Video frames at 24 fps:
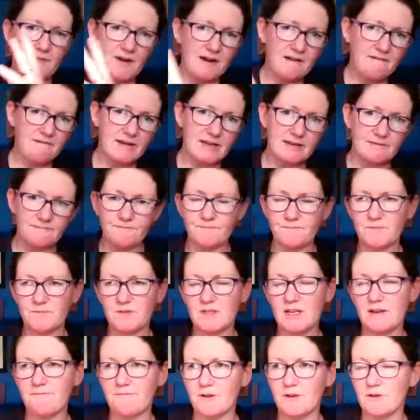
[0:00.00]
very
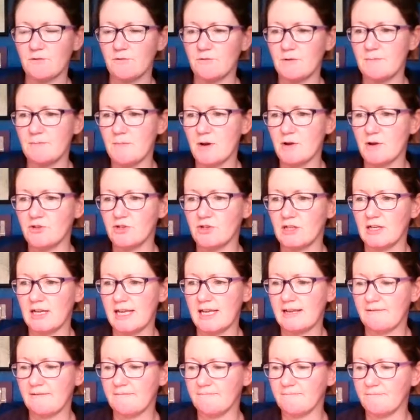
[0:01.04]
difficult
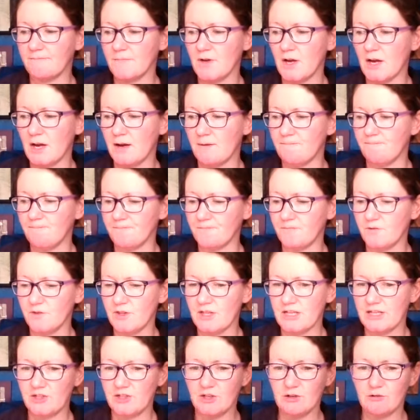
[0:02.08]
emotionally for
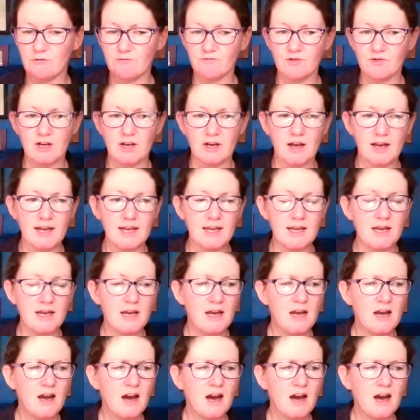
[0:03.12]
these children, and I